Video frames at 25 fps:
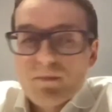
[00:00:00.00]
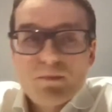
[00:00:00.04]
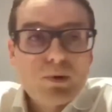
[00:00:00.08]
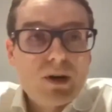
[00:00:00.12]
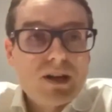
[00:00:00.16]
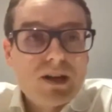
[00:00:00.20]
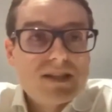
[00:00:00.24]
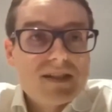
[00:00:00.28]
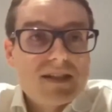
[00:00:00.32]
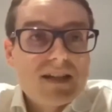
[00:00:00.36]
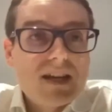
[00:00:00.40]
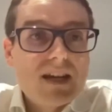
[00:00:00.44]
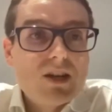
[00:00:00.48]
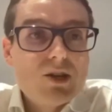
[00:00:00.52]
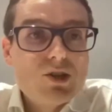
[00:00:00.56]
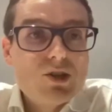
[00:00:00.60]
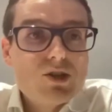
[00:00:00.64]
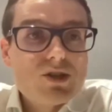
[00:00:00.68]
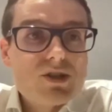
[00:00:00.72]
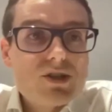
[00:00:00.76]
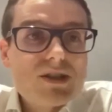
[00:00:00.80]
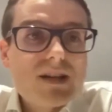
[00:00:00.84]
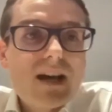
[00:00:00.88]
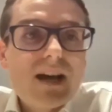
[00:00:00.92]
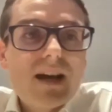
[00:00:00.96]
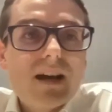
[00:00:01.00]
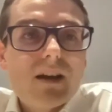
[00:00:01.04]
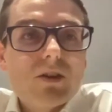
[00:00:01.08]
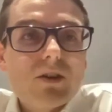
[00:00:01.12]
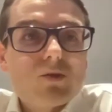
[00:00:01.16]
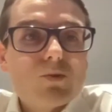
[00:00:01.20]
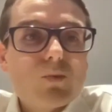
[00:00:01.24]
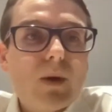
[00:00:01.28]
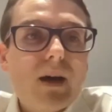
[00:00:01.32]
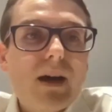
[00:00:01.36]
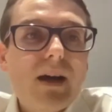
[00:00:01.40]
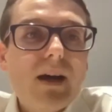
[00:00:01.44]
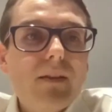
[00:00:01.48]
presentation style
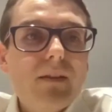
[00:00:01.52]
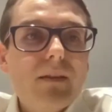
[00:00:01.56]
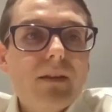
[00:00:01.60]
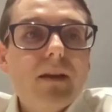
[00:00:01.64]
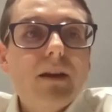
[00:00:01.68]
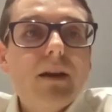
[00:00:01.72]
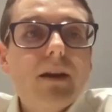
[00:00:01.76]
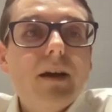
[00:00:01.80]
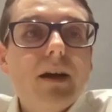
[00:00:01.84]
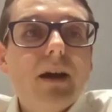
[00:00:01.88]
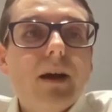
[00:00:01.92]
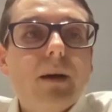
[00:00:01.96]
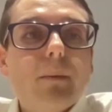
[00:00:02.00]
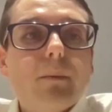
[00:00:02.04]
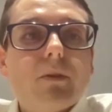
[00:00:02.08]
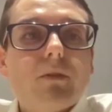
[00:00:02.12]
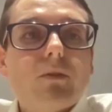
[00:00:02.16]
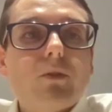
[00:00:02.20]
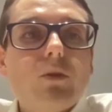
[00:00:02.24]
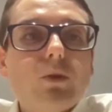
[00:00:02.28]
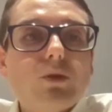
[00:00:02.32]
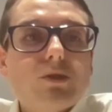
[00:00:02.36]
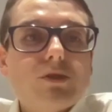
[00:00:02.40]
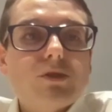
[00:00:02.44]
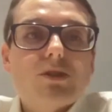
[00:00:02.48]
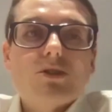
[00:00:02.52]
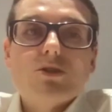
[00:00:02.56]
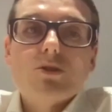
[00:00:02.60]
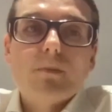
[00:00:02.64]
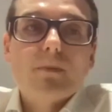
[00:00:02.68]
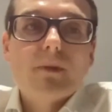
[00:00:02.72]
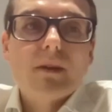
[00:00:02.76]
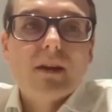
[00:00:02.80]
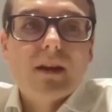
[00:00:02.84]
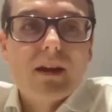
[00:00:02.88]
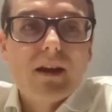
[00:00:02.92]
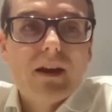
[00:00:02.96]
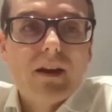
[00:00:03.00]
as well, and of course it's
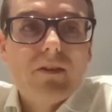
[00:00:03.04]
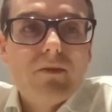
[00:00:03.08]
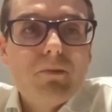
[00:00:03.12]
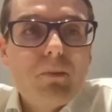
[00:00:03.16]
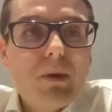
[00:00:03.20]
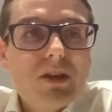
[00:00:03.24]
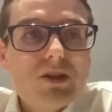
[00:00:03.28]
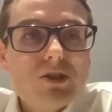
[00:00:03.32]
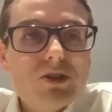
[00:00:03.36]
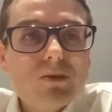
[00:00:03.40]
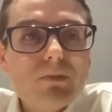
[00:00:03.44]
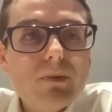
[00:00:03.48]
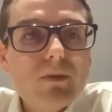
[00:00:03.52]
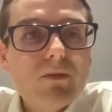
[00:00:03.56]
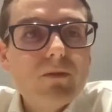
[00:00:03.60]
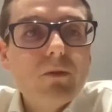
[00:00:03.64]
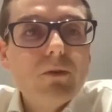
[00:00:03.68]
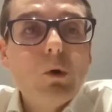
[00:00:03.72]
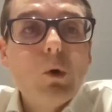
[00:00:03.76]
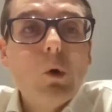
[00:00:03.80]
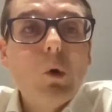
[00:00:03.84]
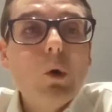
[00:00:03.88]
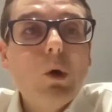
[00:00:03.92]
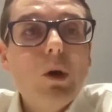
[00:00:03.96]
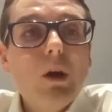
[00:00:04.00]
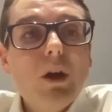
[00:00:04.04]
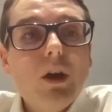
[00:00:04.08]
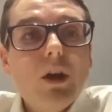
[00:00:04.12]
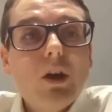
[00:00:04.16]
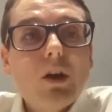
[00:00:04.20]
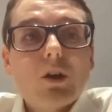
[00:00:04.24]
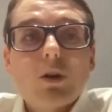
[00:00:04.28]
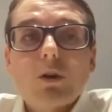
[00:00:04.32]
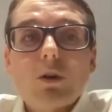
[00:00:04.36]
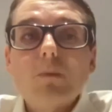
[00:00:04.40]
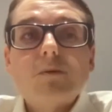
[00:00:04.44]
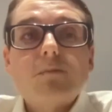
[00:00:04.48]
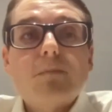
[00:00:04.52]
something I've mentioned before,
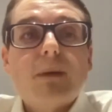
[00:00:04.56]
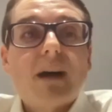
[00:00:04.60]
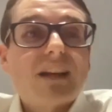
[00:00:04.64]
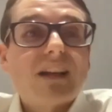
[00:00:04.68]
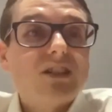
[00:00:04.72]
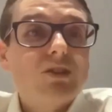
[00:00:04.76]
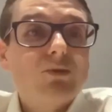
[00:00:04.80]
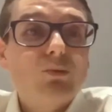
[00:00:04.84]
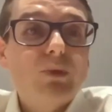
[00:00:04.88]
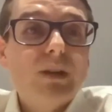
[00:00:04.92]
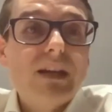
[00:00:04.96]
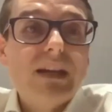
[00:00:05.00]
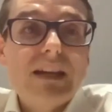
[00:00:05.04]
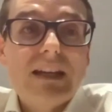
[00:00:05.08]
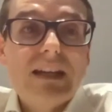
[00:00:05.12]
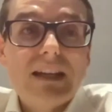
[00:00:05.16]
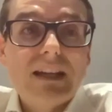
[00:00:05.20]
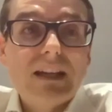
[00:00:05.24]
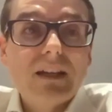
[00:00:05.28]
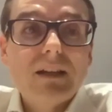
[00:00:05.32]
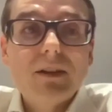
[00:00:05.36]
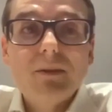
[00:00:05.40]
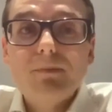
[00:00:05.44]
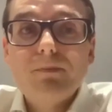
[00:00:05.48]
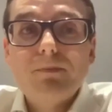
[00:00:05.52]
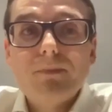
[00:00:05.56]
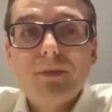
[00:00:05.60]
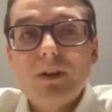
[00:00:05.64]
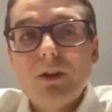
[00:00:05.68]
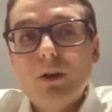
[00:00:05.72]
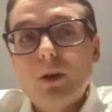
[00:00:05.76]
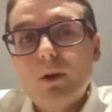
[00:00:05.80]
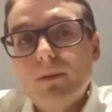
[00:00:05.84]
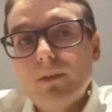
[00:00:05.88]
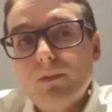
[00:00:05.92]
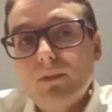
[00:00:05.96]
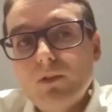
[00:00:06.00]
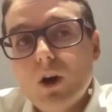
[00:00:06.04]
comes back to reading.
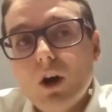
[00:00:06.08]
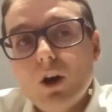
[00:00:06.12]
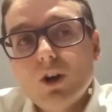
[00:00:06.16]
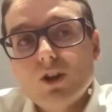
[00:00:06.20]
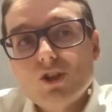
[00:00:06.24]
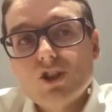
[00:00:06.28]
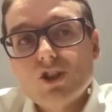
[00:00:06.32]
If you've got a